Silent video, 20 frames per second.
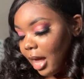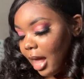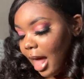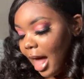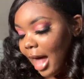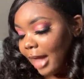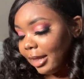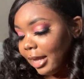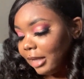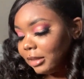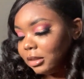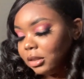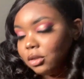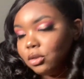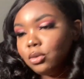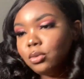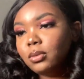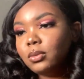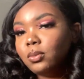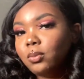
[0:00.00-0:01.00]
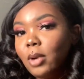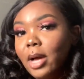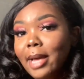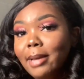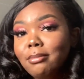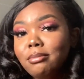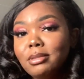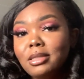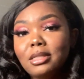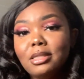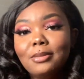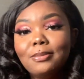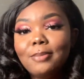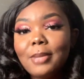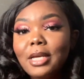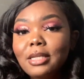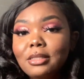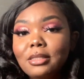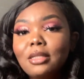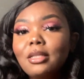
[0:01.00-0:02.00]
I like to use wipes,
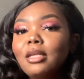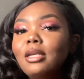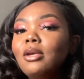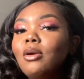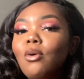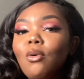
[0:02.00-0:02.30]
especially